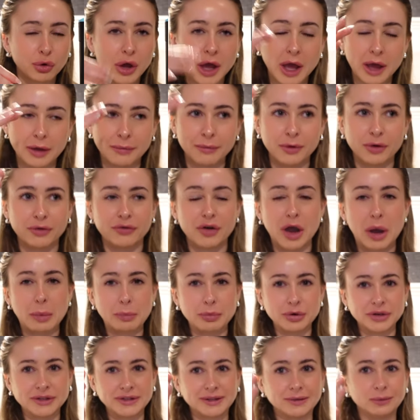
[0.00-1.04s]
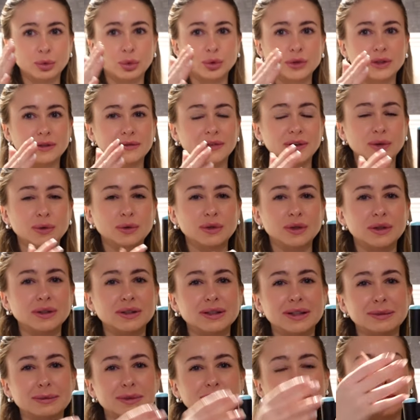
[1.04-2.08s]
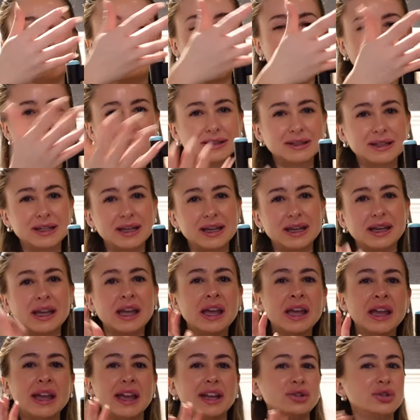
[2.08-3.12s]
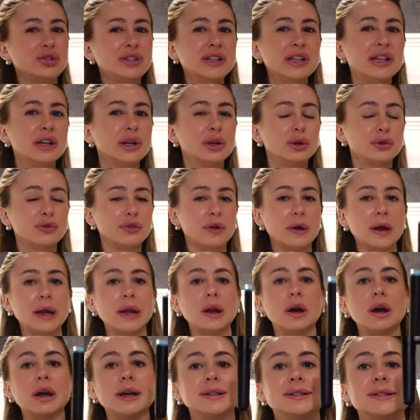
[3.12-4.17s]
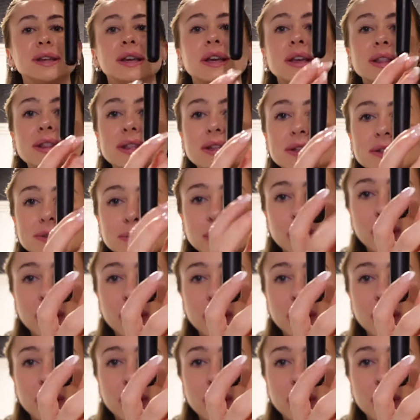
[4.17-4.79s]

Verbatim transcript: um, of our Brita water filter because it was plastic. It just didn't look very nice. This